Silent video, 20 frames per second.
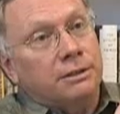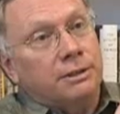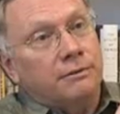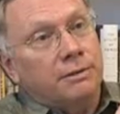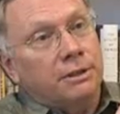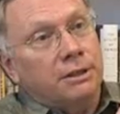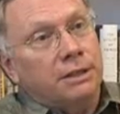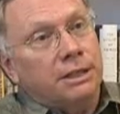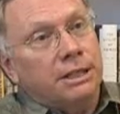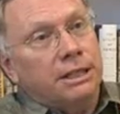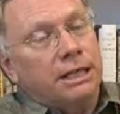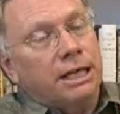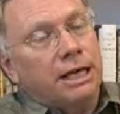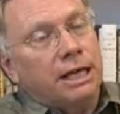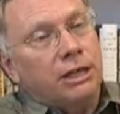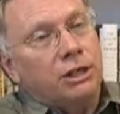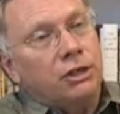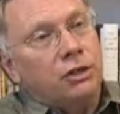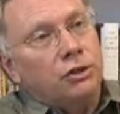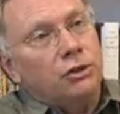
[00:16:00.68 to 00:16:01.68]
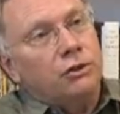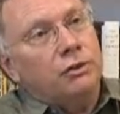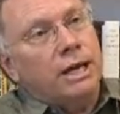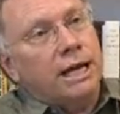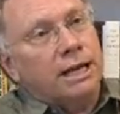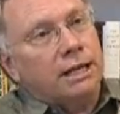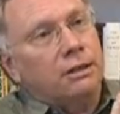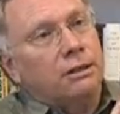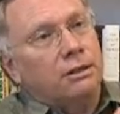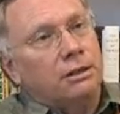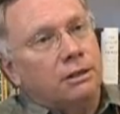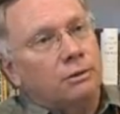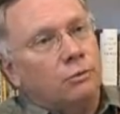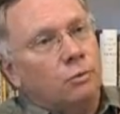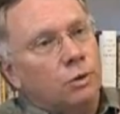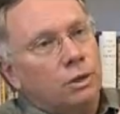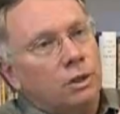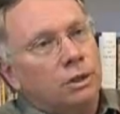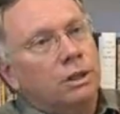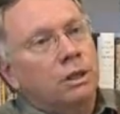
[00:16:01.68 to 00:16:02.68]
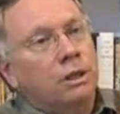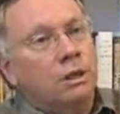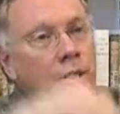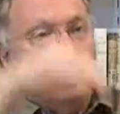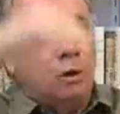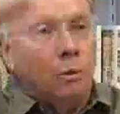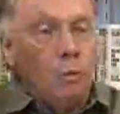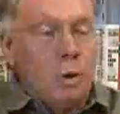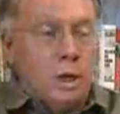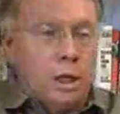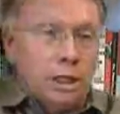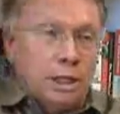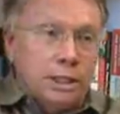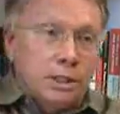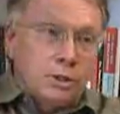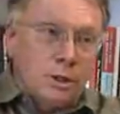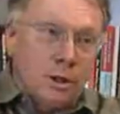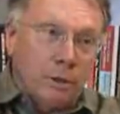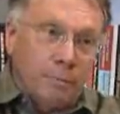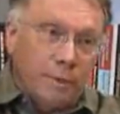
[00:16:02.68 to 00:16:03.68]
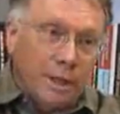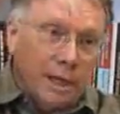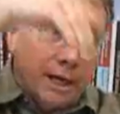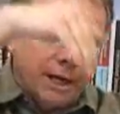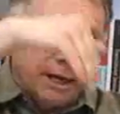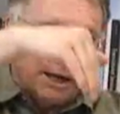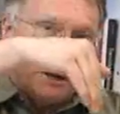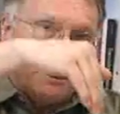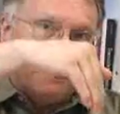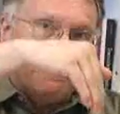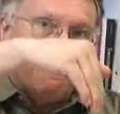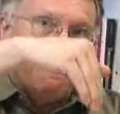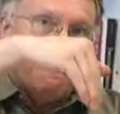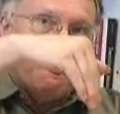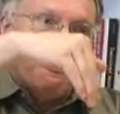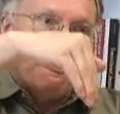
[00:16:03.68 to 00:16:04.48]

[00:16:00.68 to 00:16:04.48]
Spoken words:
of civility, and you do that kind of work while the top-down